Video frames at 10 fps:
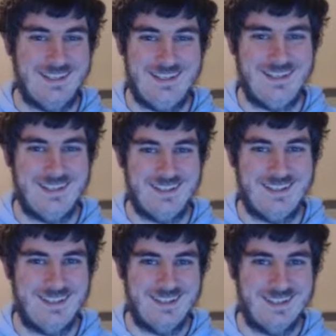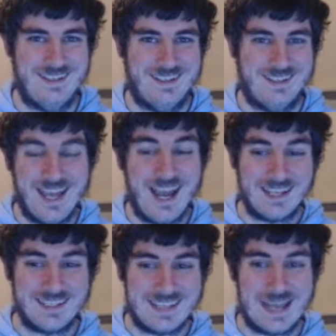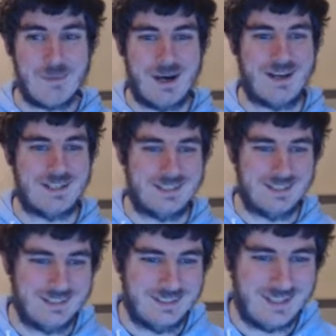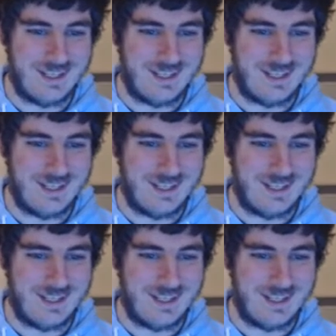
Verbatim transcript: that I can get behind. I